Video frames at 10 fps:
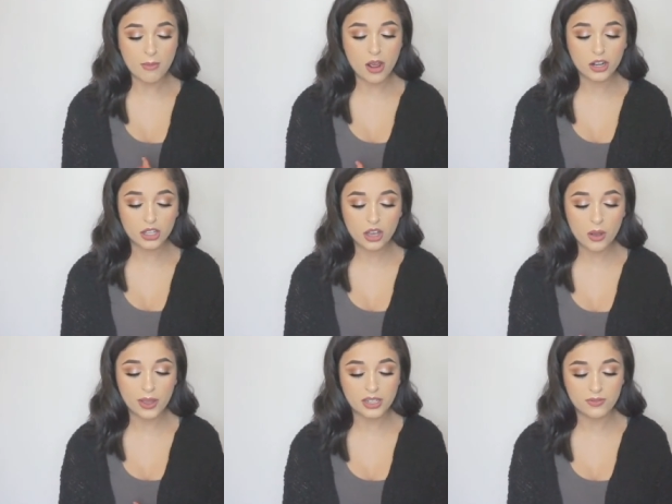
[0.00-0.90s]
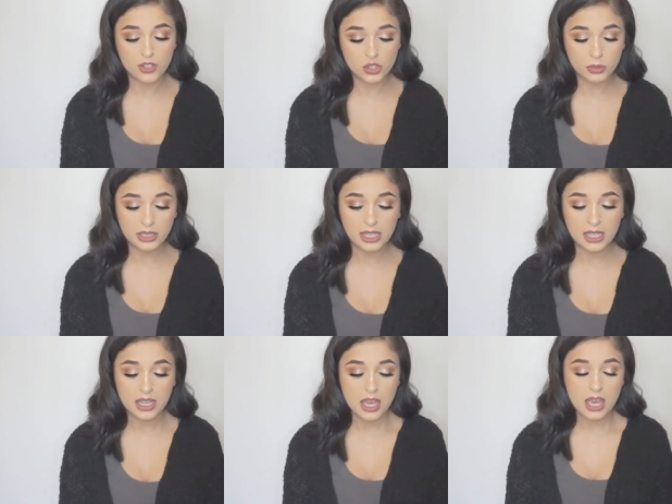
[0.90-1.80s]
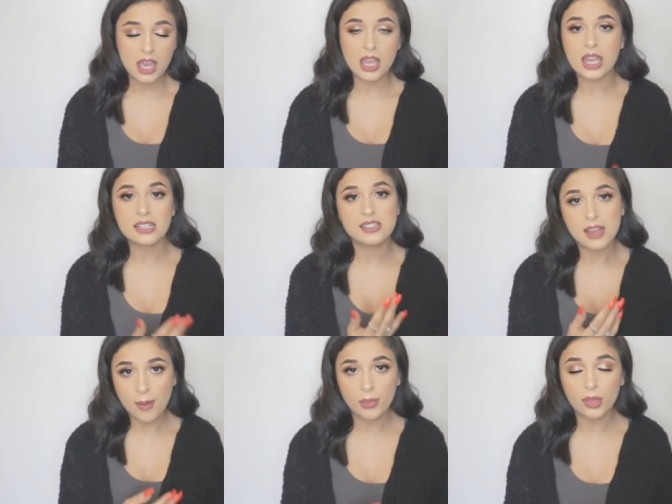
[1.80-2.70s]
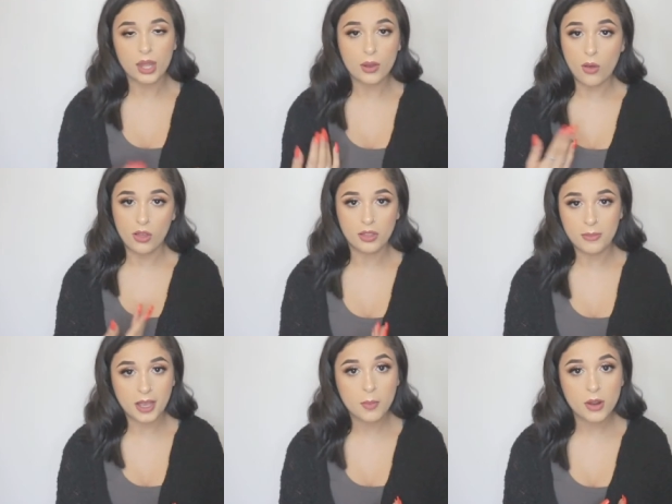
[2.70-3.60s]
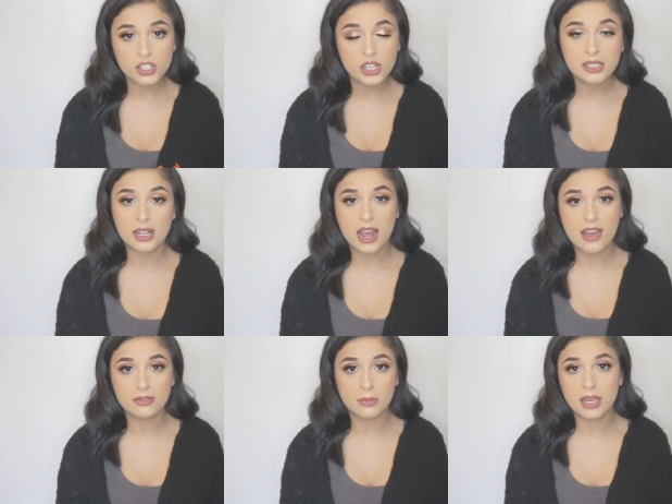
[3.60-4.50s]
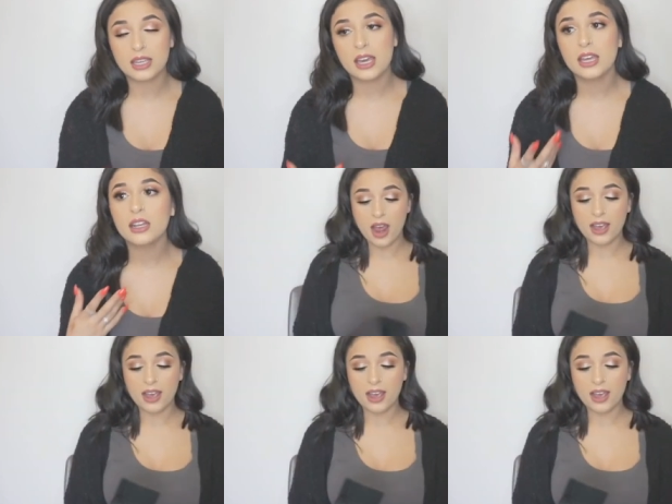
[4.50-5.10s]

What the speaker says: I'm not going to go individually in depth in all the makeup brushes that I have in my kit.